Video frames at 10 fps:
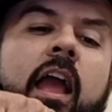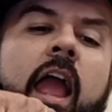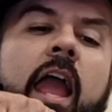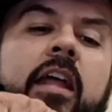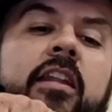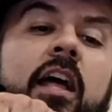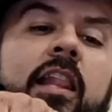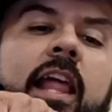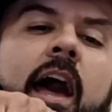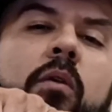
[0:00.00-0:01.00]
And
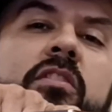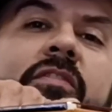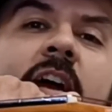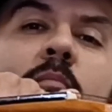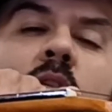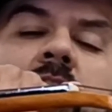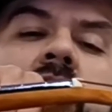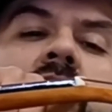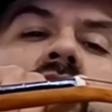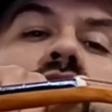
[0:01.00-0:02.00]
allows the
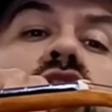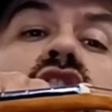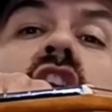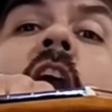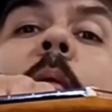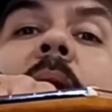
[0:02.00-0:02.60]
vibrations to stop